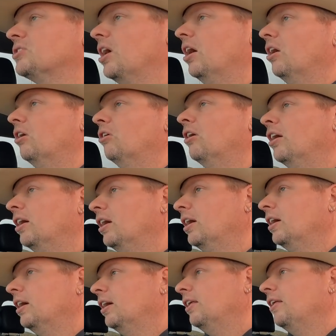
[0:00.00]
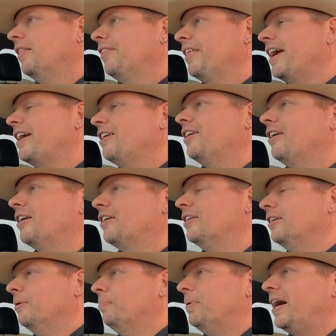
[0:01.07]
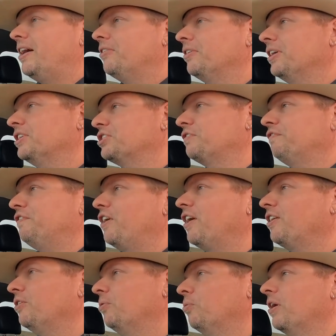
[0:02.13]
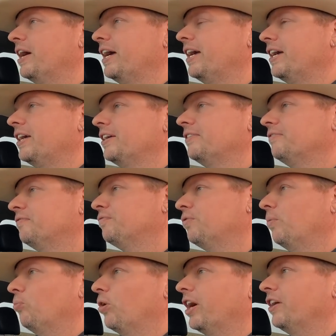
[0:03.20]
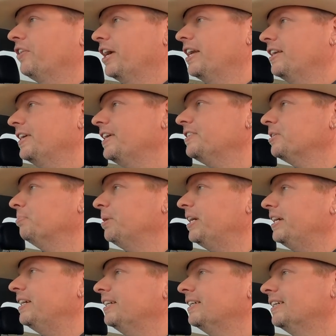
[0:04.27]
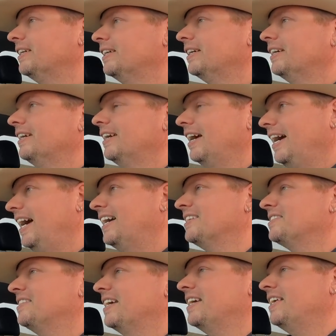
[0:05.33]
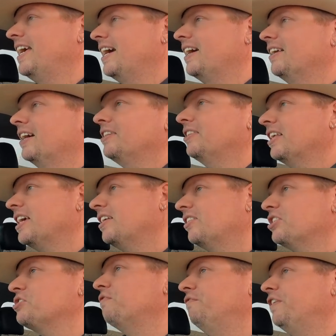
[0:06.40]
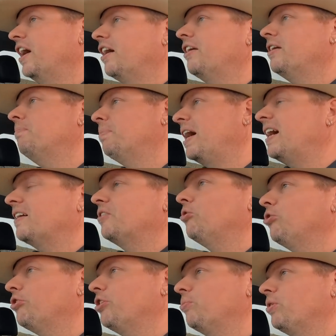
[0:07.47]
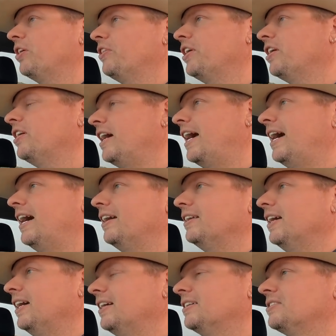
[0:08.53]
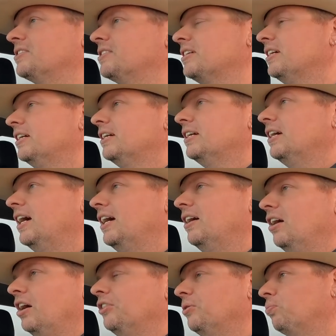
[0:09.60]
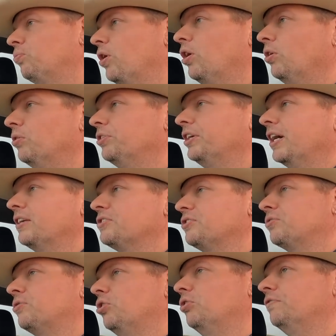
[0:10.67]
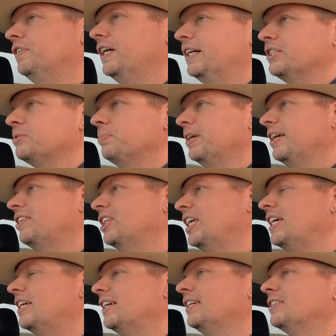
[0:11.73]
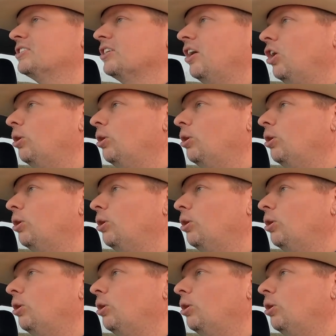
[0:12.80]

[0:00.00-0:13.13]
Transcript: So they are about as far away from where they need to be as they can. I think this very back corner where they're at, as uh, on the road, not as the crow flies, but I think it's